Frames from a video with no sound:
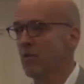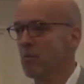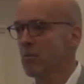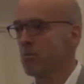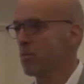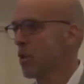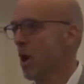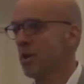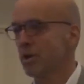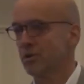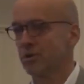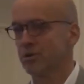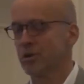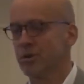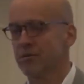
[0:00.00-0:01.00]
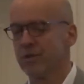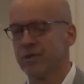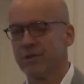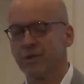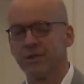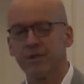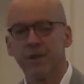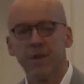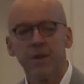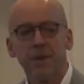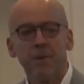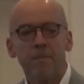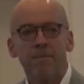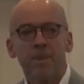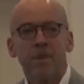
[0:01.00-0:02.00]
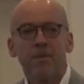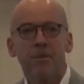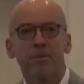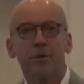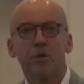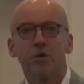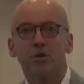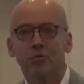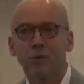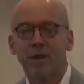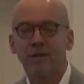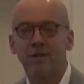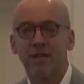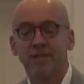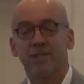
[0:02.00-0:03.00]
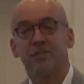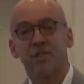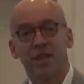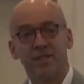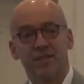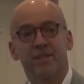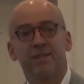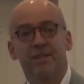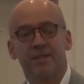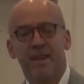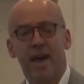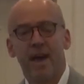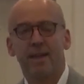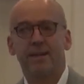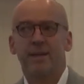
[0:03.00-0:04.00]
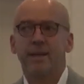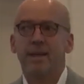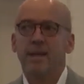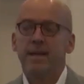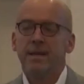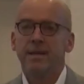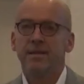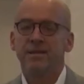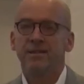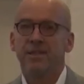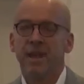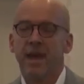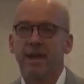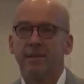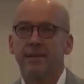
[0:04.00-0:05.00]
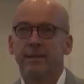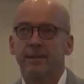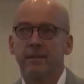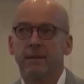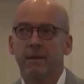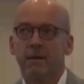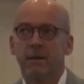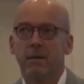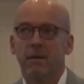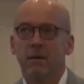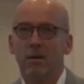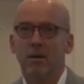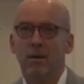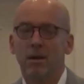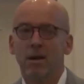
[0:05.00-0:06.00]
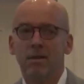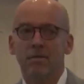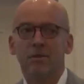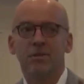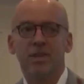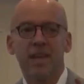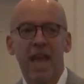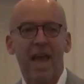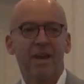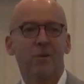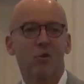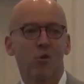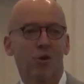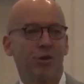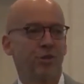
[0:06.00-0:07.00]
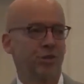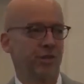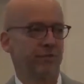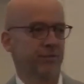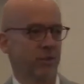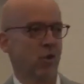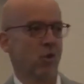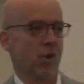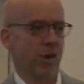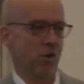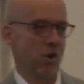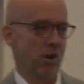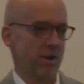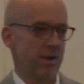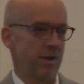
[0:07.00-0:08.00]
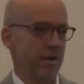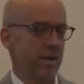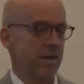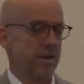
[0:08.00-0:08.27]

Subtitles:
over product or services. The third trend that's adjacent to that is that there's a category shift going on.